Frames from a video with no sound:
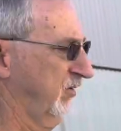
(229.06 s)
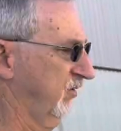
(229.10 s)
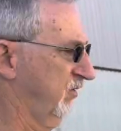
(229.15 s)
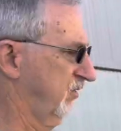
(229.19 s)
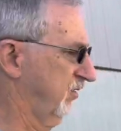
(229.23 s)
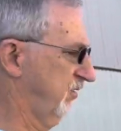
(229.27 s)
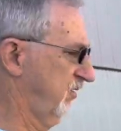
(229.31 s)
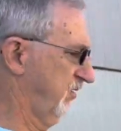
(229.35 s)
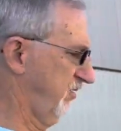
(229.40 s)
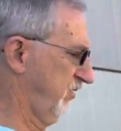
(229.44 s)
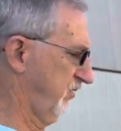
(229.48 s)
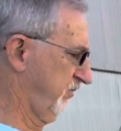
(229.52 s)
to
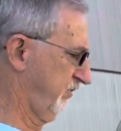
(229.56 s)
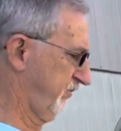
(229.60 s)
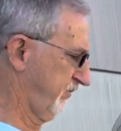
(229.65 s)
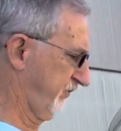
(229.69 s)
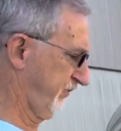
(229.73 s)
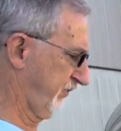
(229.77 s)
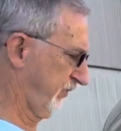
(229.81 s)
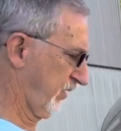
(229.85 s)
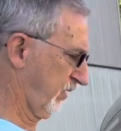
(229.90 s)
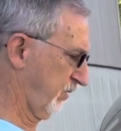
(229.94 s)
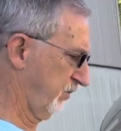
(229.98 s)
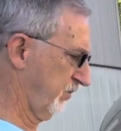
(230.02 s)
do,
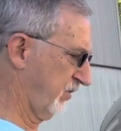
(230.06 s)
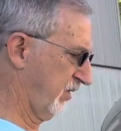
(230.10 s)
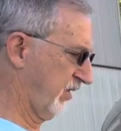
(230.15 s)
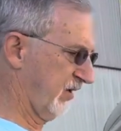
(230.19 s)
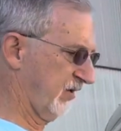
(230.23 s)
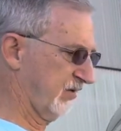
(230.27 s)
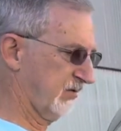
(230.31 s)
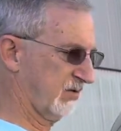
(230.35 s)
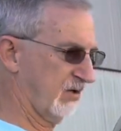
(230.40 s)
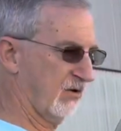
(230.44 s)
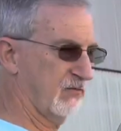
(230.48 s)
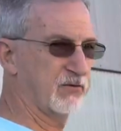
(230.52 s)

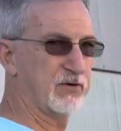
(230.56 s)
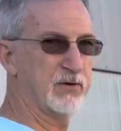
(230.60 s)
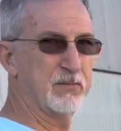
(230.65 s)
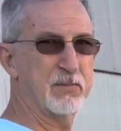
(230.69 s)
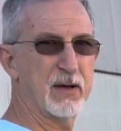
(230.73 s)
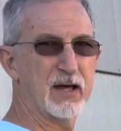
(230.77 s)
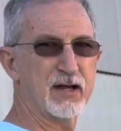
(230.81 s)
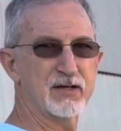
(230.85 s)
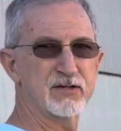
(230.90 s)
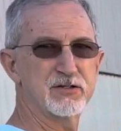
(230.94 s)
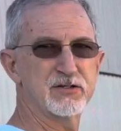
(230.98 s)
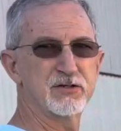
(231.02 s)
but over
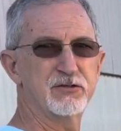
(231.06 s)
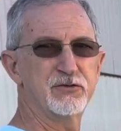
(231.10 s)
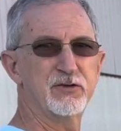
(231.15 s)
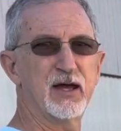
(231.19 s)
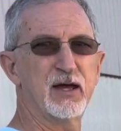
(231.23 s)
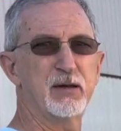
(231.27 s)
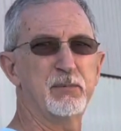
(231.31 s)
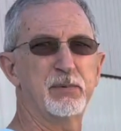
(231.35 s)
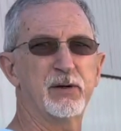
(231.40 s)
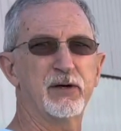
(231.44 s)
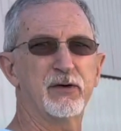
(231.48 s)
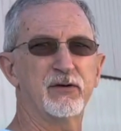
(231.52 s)
about a
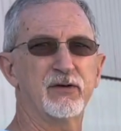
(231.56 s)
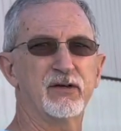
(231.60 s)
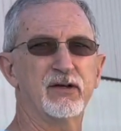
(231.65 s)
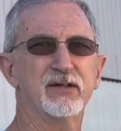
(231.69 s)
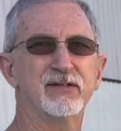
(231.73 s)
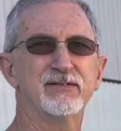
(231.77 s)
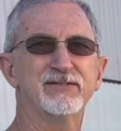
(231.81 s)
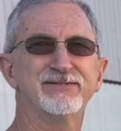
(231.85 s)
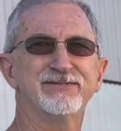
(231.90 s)
2-day period.